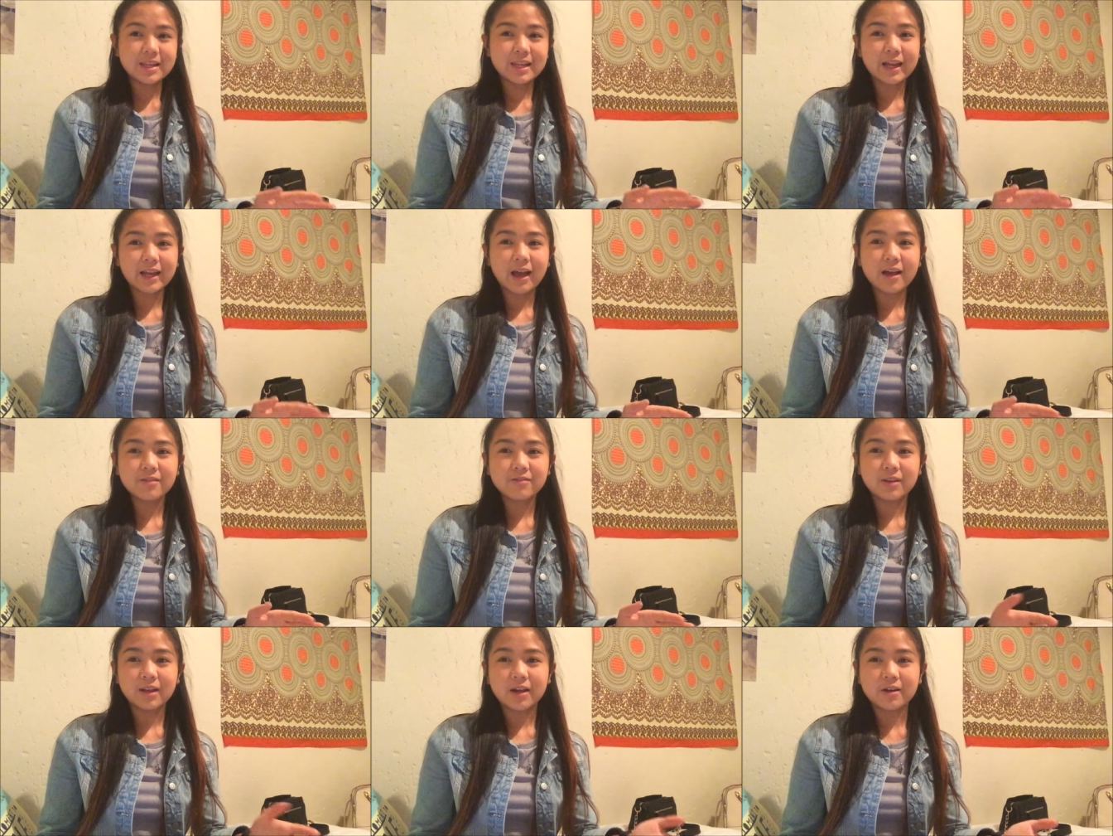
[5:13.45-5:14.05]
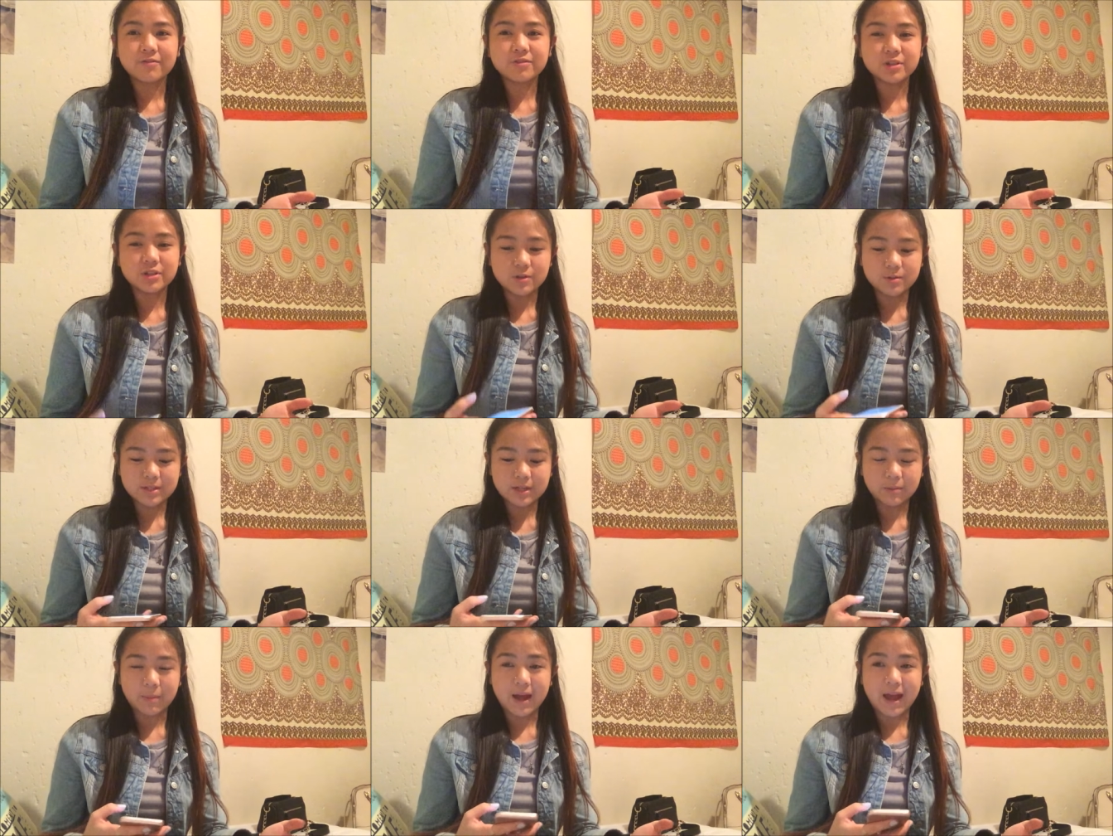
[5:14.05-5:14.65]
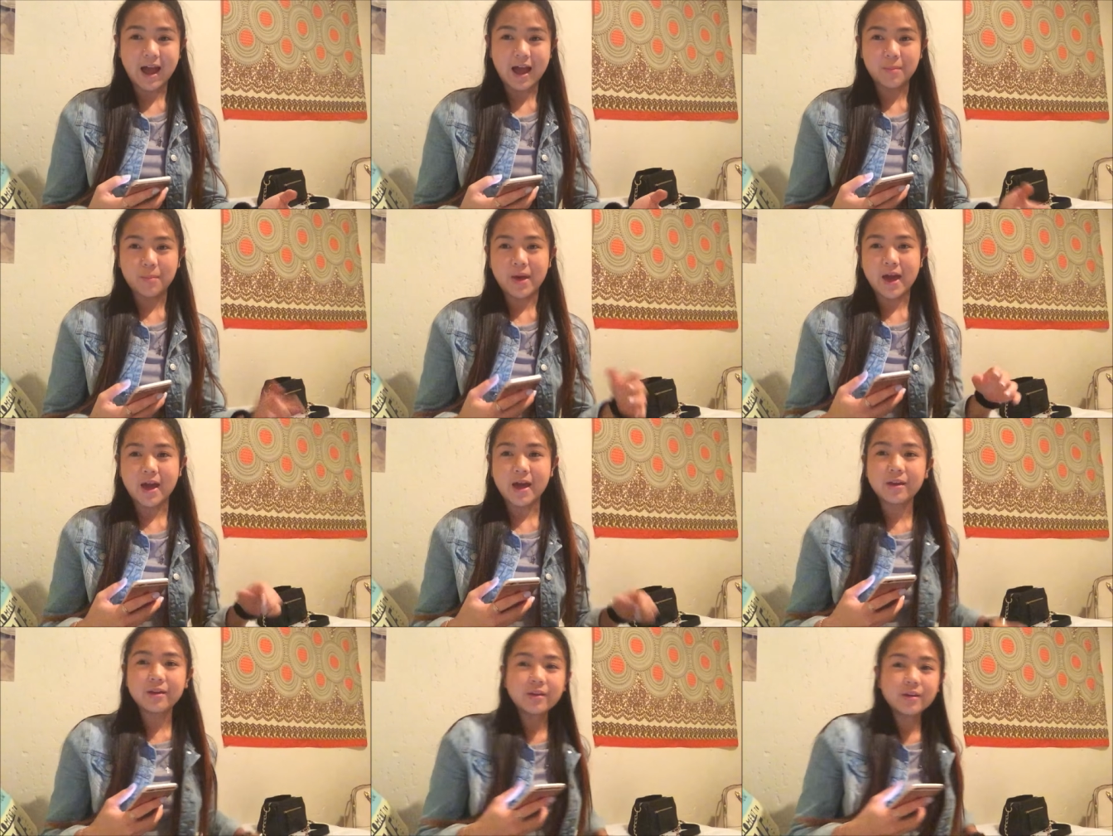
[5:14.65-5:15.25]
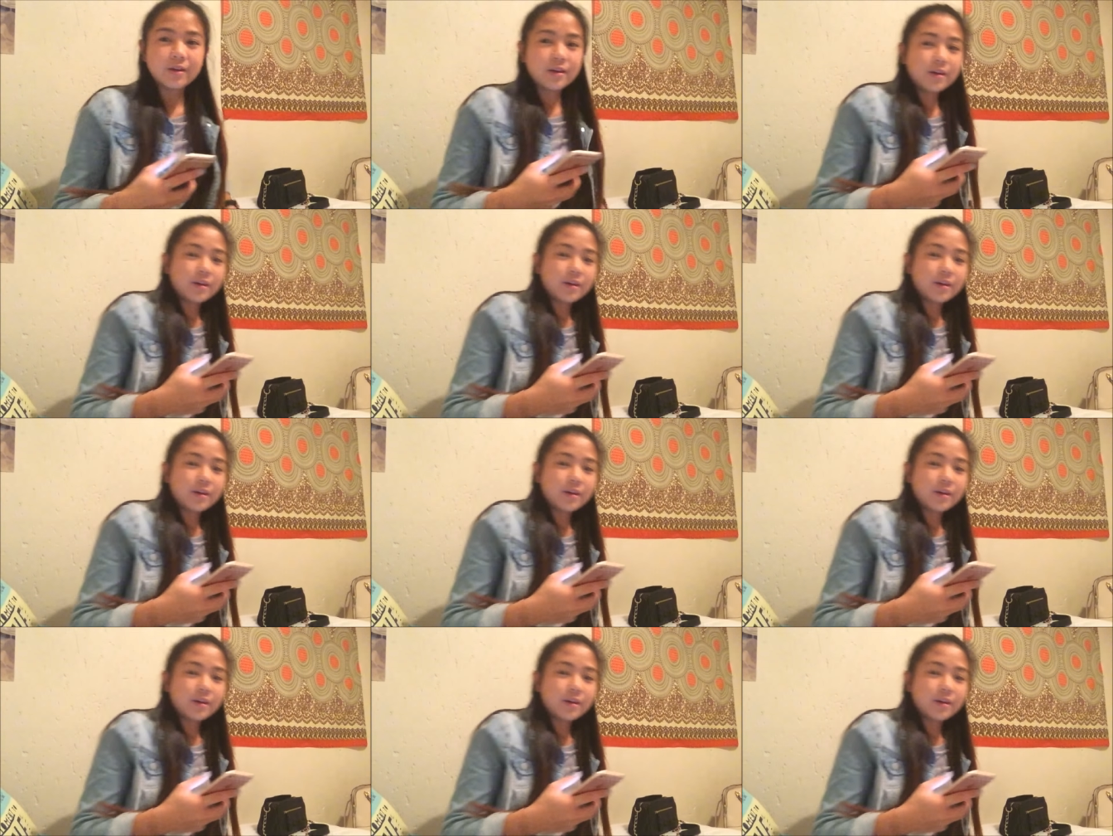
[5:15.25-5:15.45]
Like, I've loved using my iPad.